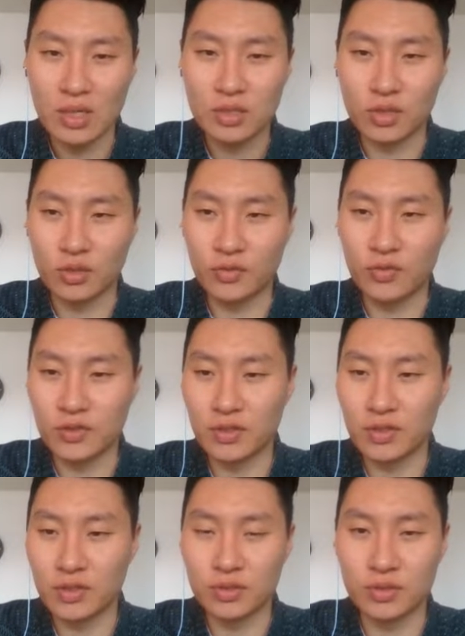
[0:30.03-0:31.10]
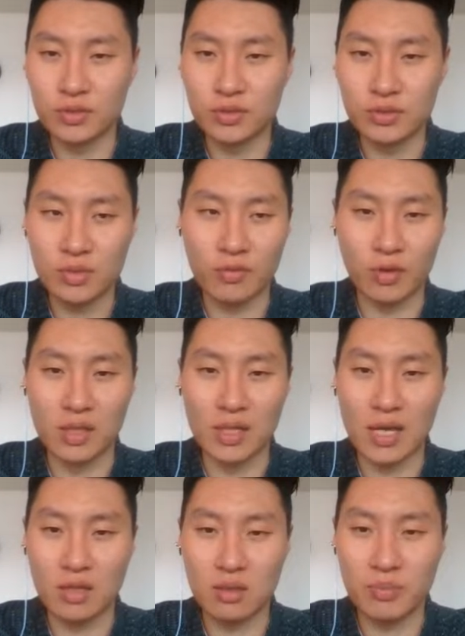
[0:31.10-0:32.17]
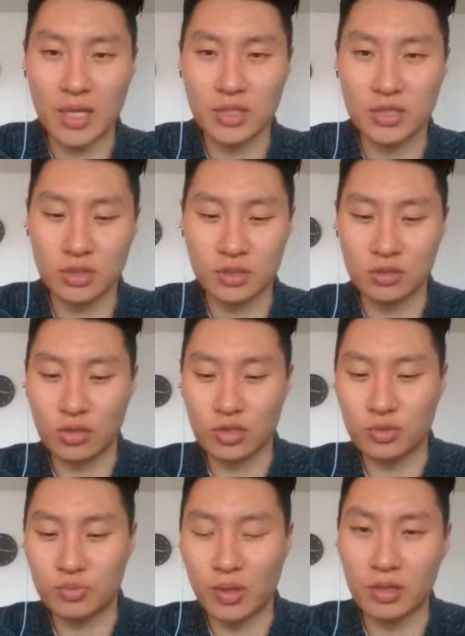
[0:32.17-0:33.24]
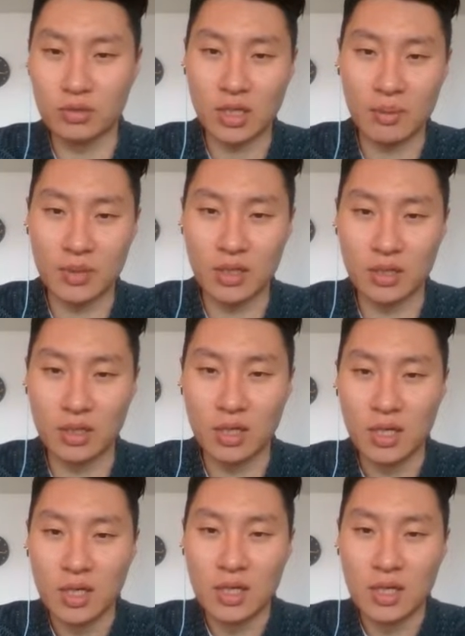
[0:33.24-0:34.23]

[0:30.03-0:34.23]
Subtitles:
So the first thing you do from the landing page in the search bar, you type here